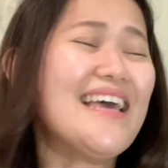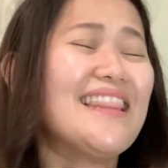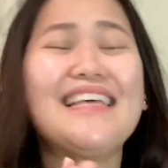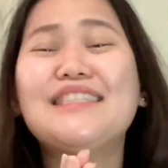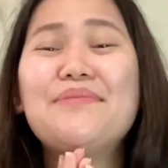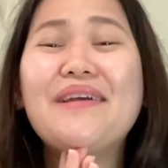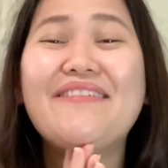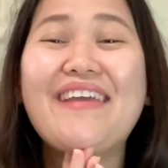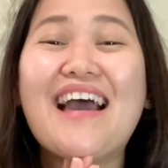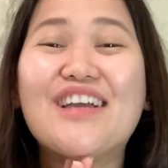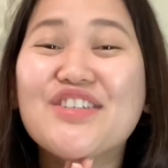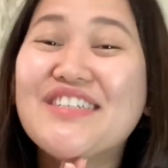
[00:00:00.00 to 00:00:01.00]
That's my
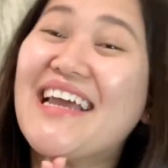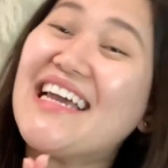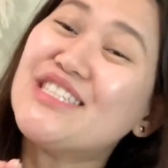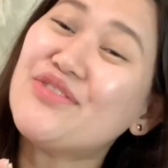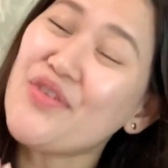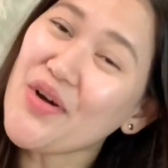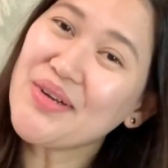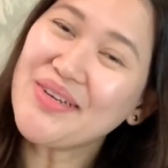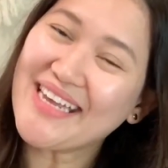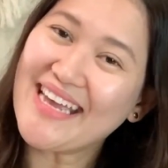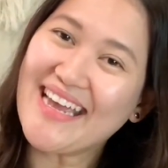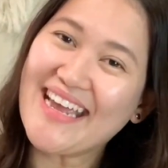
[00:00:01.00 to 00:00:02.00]
reaction guys for
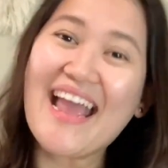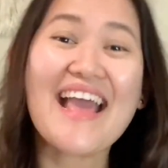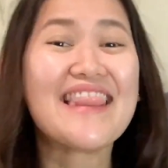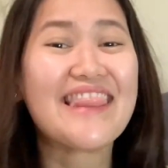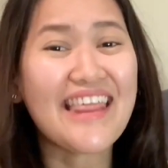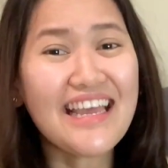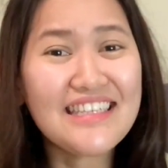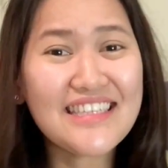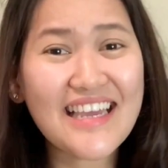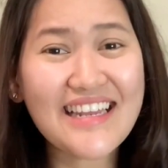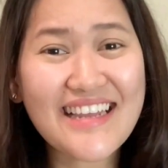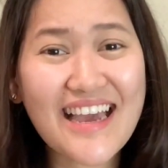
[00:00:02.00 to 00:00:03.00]
today. And thanks
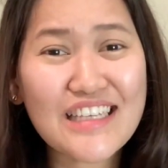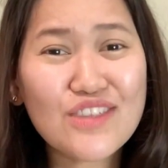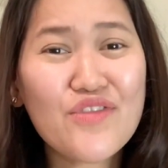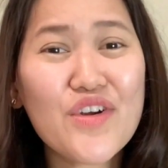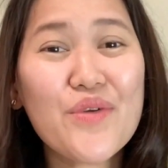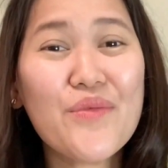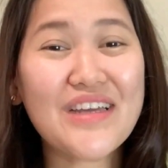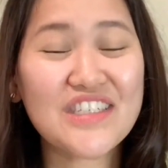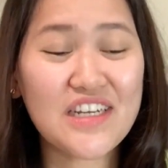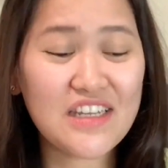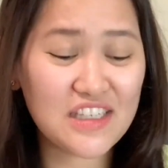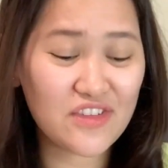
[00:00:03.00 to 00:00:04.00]
again guys for
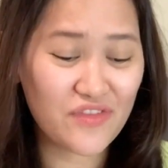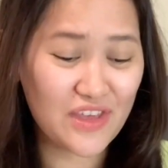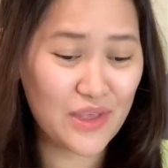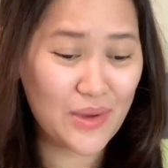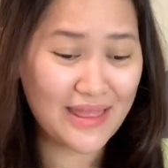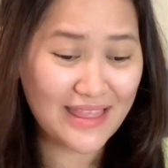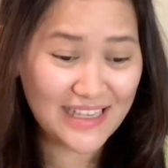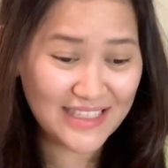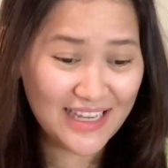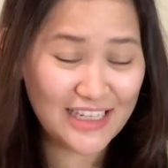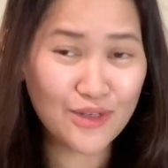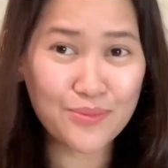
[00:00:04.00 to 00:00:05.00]
watching this video. And thanks
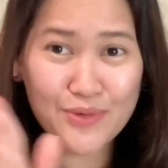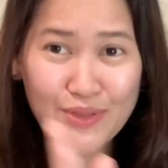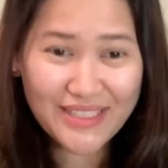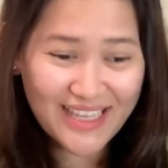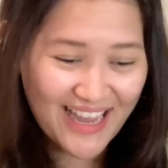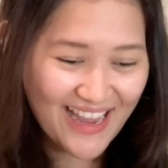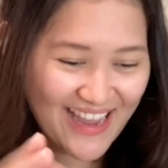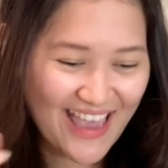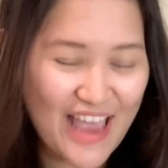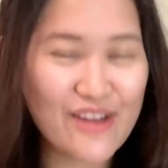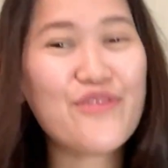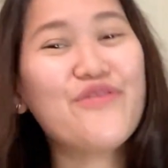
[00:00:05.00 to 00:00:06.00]
again to Bruce
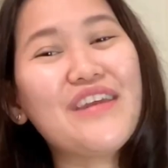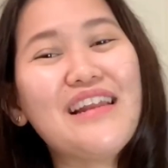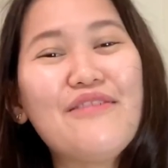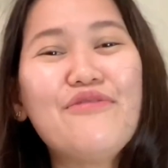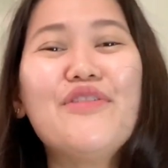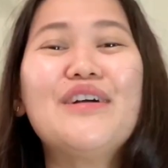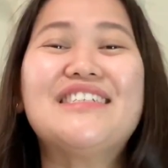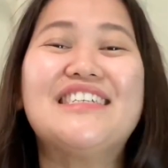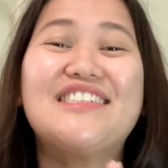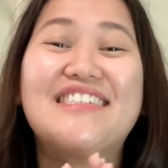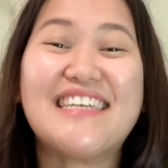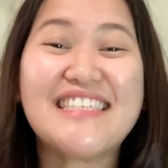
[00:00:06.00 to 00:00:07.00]
K and Philip for
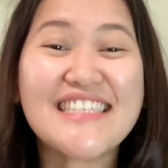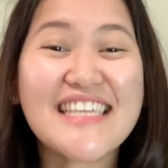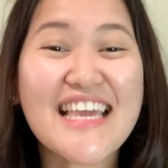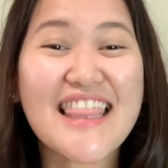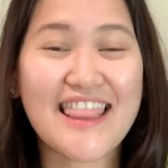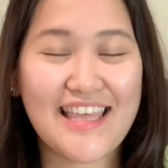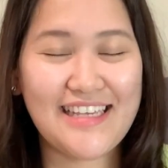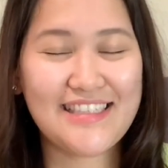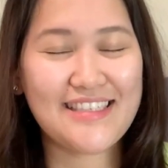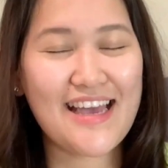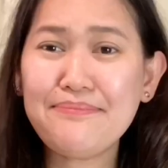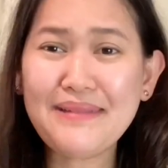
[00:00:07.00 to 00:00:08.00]
suggesting
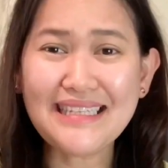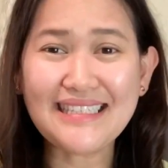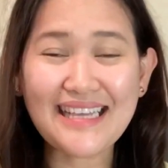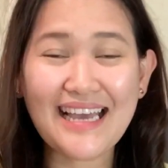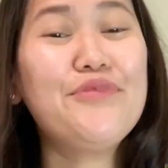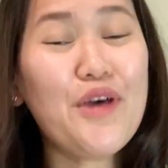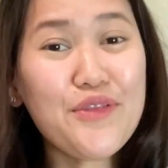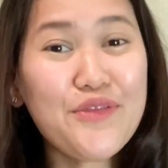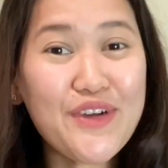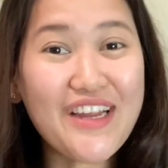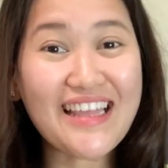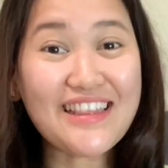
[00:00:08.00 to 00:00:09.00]
this. Please guys, don't
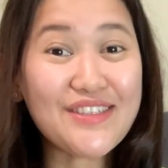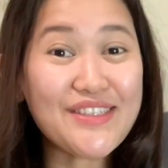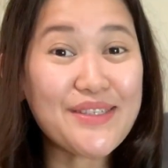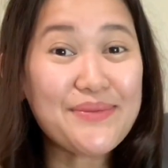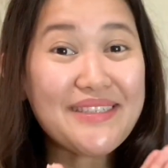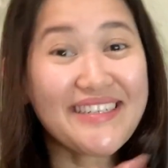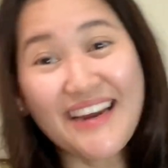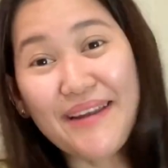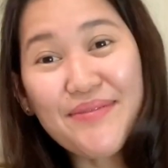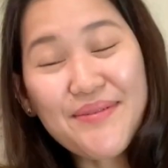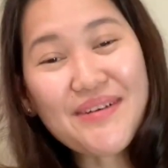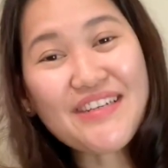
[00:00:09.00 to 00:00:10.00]
forget to
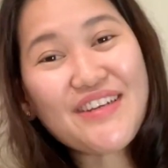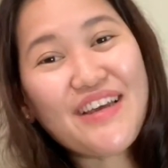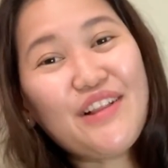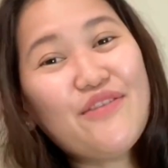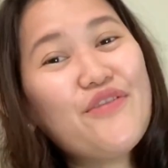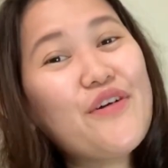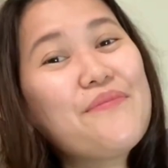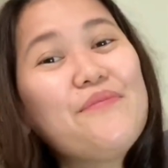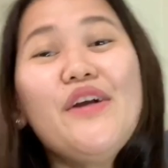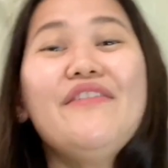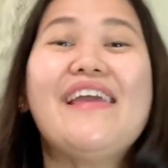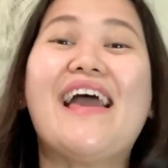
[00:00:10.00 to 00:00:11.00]
subscribe to my channel for
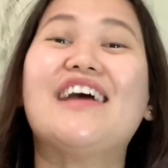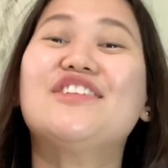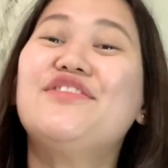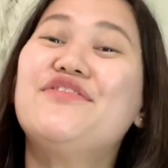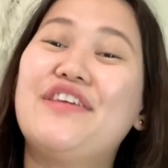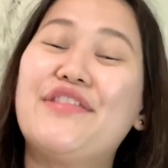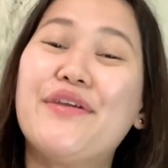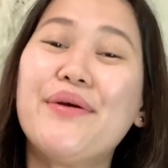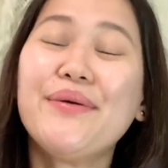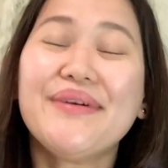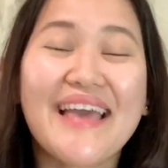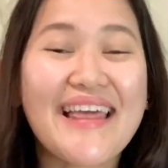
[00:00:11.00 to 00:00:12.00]
more reaction
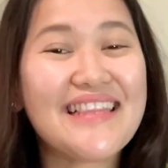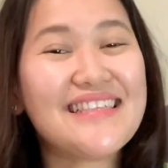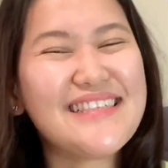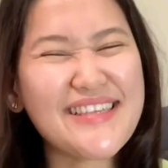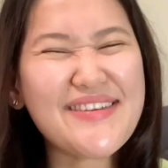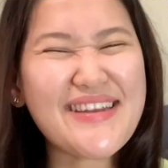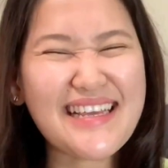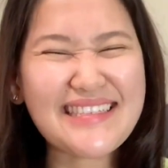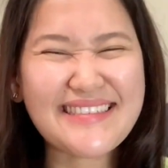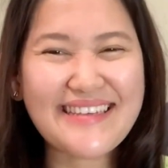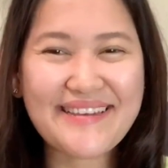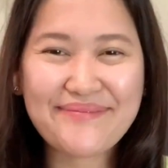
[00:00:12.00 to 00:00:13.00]
video. And see you
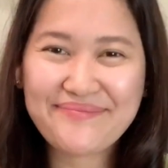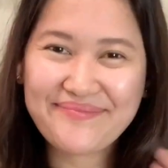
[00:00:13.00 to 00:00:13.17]
next time.